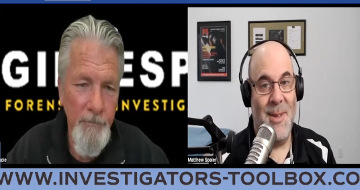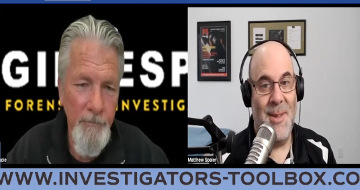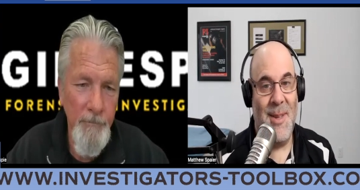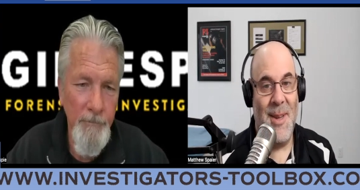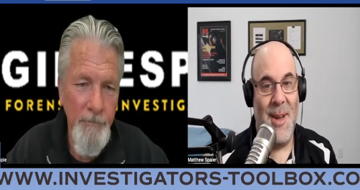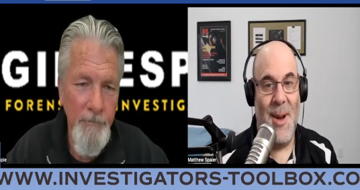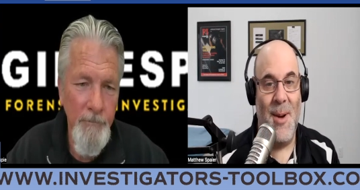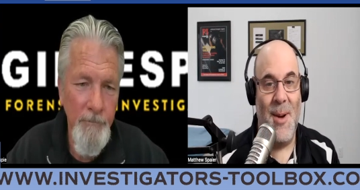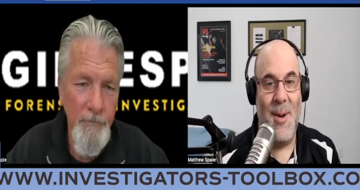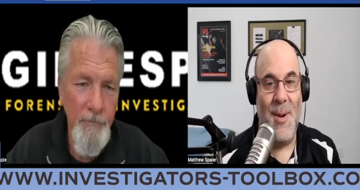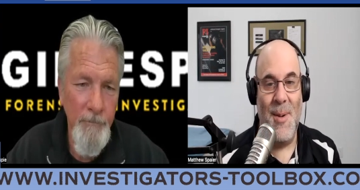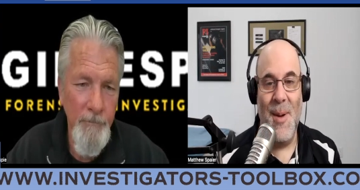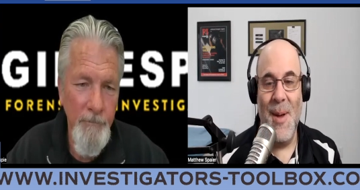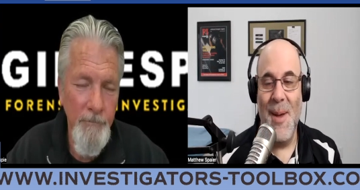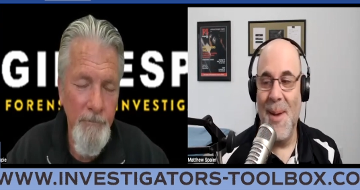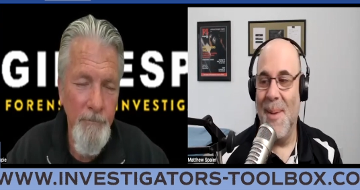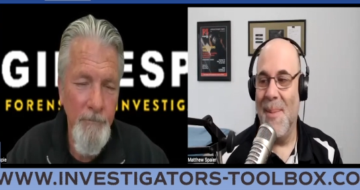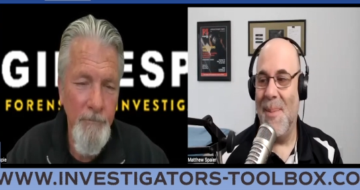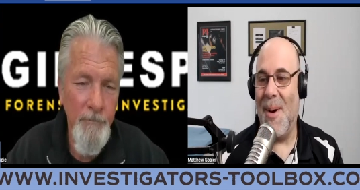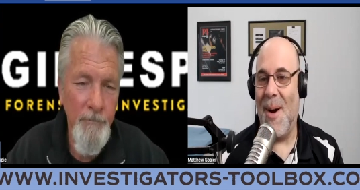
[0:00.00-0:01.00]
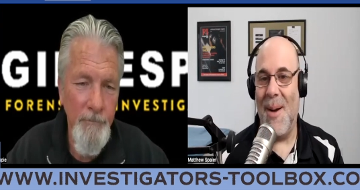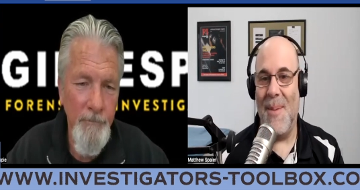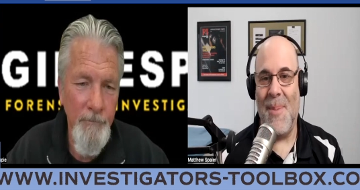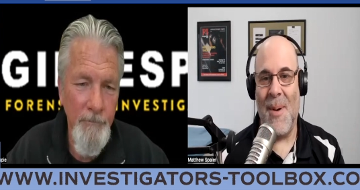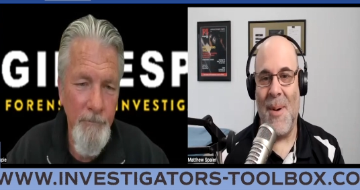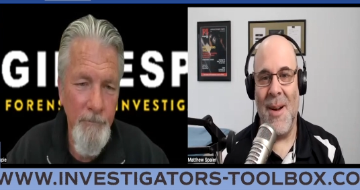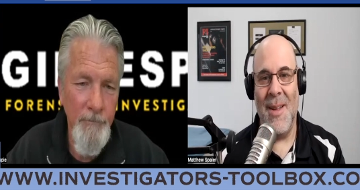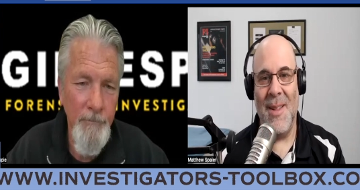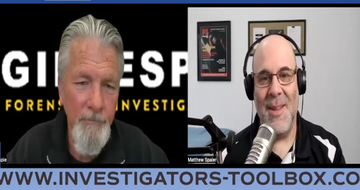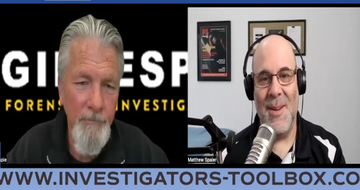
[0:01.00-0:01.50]
Speaker 1: So part
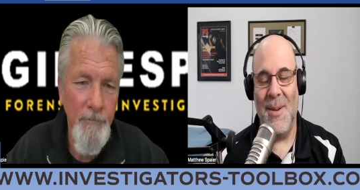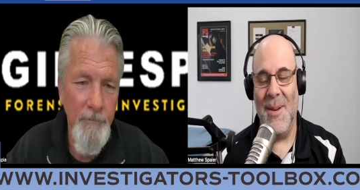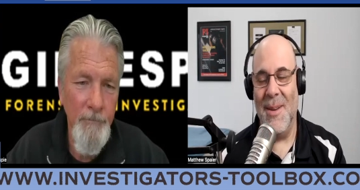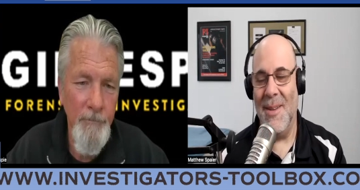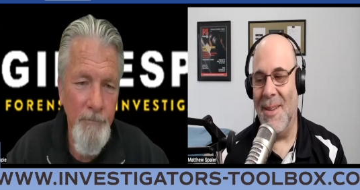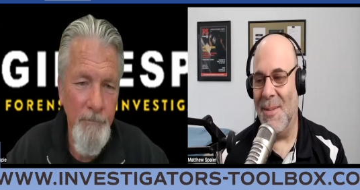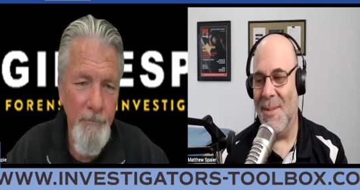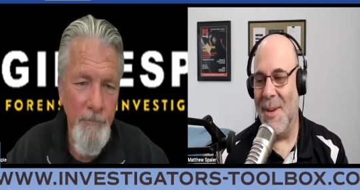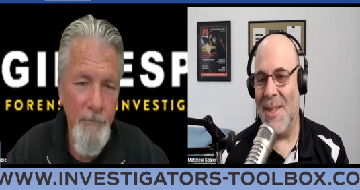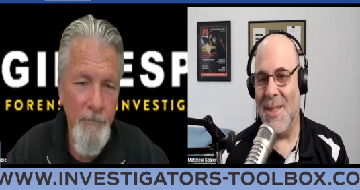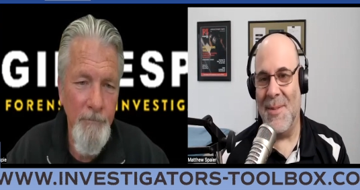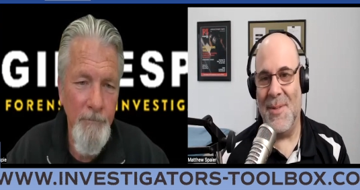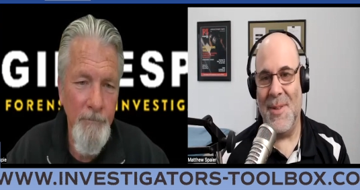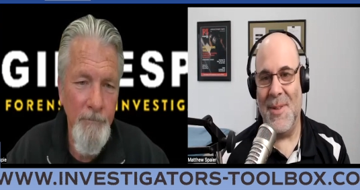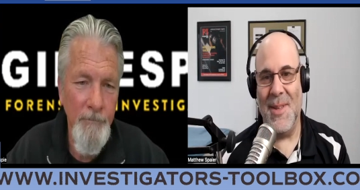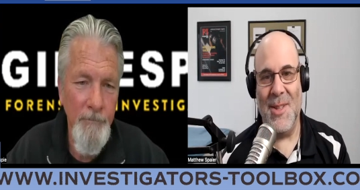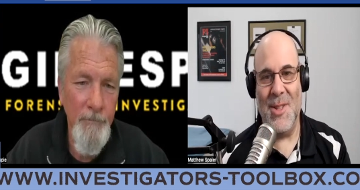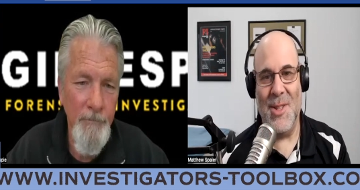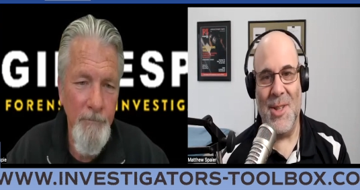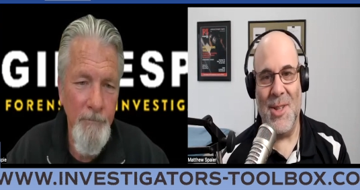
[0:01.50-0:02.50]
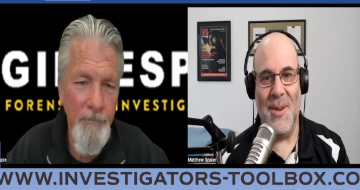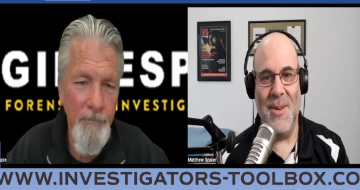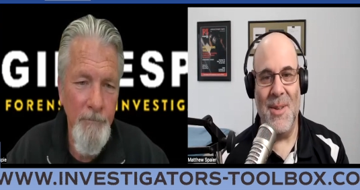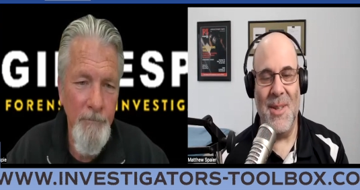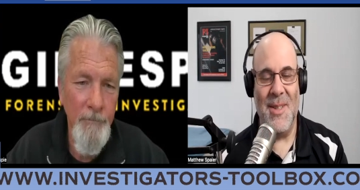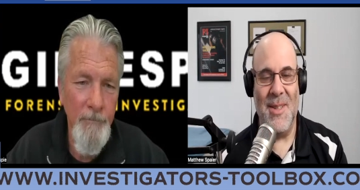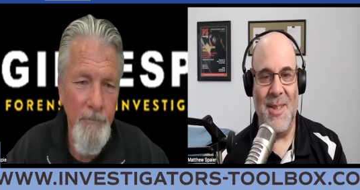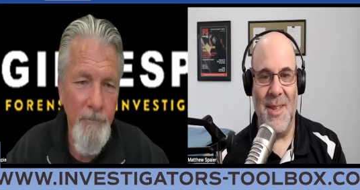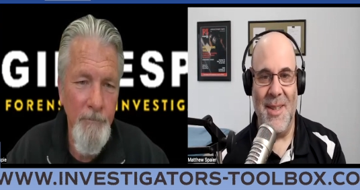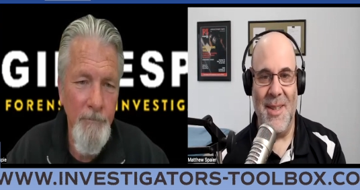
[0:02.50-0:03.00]
part of the the reason for the show
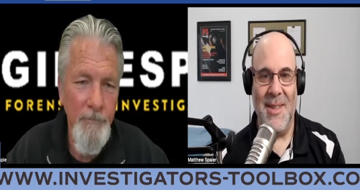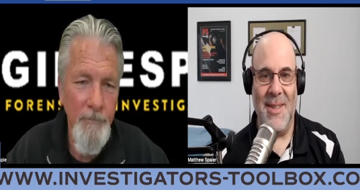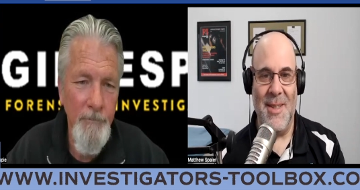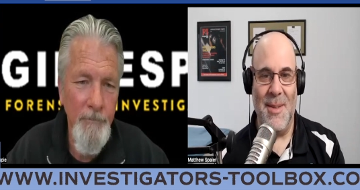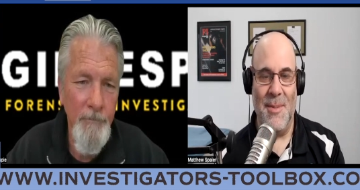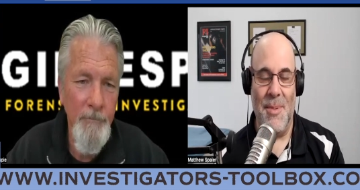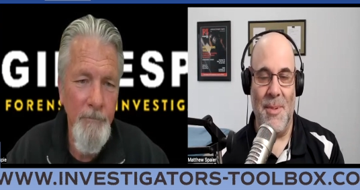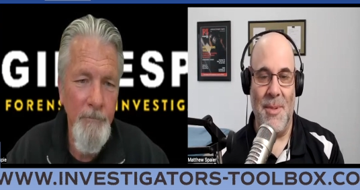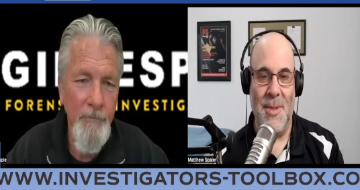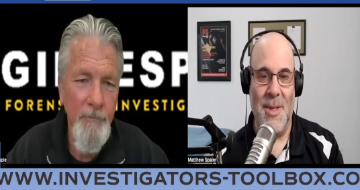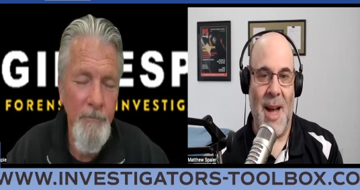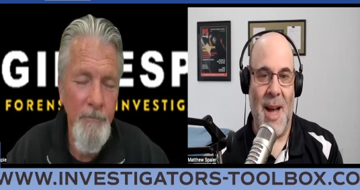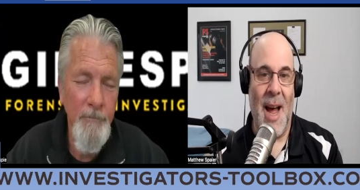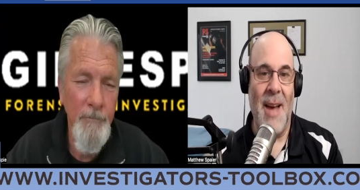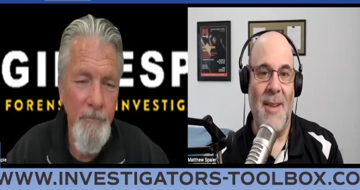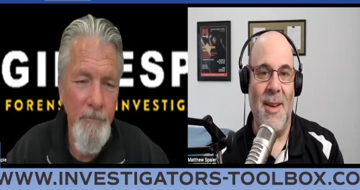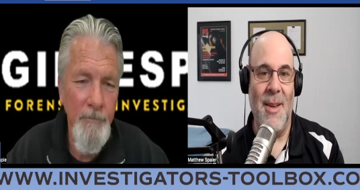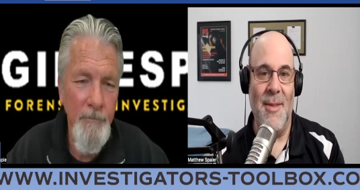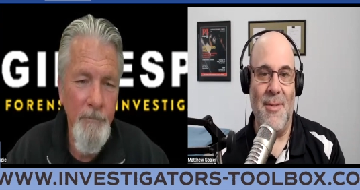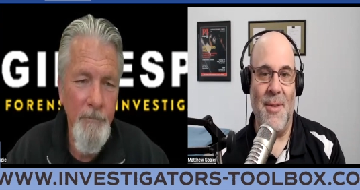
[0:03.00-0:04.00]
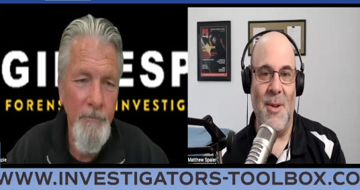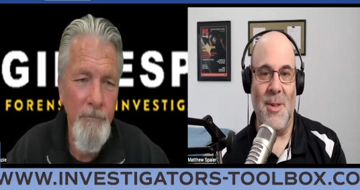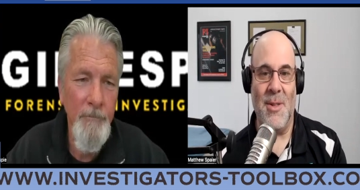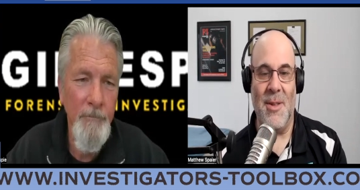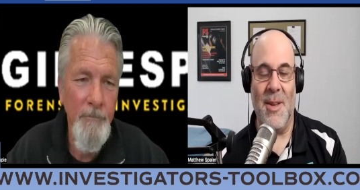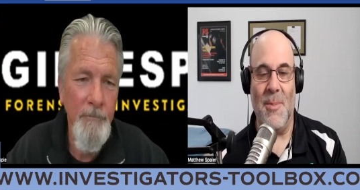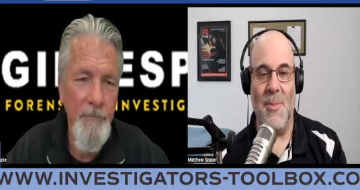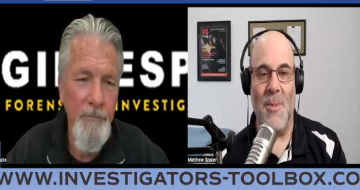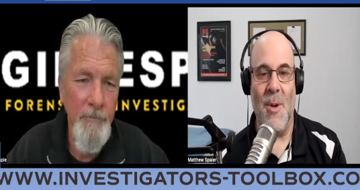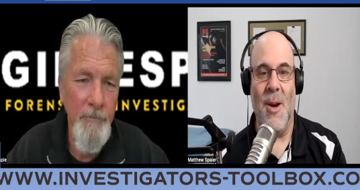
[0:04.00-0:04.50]
is to to to highlight folks
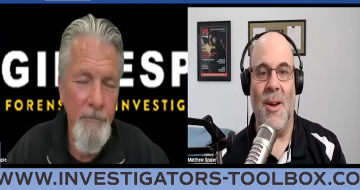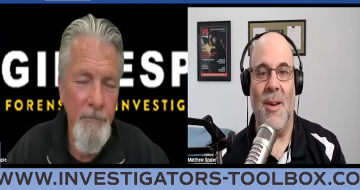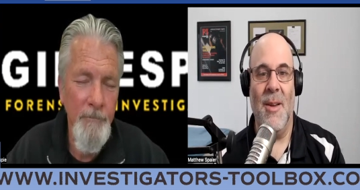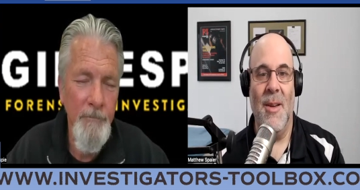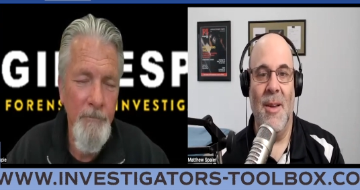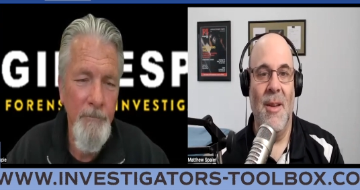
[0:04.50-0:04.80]
like Mark